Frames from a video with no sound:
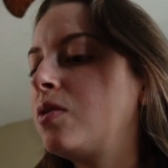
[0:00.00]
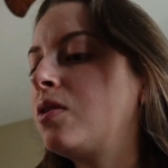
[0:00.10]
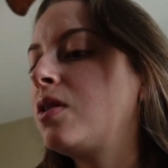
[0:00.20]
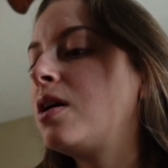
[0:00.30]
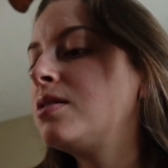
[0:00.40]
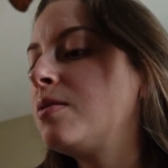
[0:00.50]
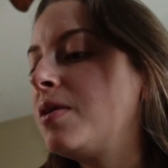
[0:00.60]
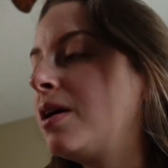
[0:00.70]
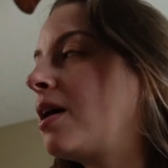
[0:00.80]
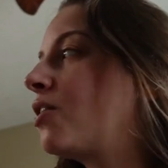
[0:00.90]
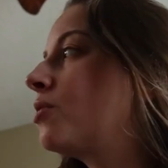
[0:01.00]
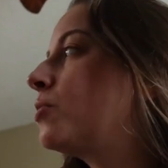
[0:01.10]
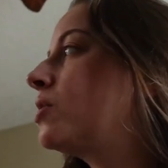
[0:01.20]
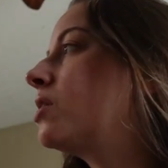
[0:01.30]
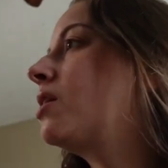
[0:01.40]
The last time I ate
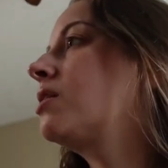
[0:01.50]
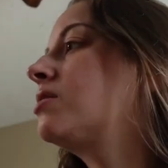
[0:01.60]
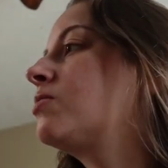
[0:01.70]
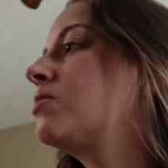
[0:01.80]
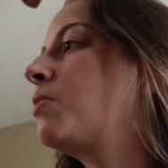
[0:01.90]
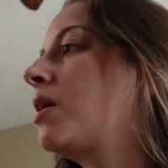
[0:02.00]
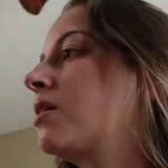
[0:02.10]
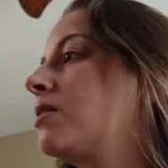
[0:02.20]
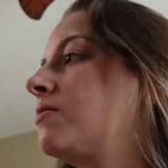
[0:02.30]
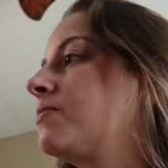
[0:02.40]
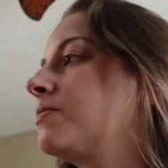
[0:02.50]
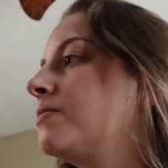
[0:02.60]
hard-boiled eggs was back in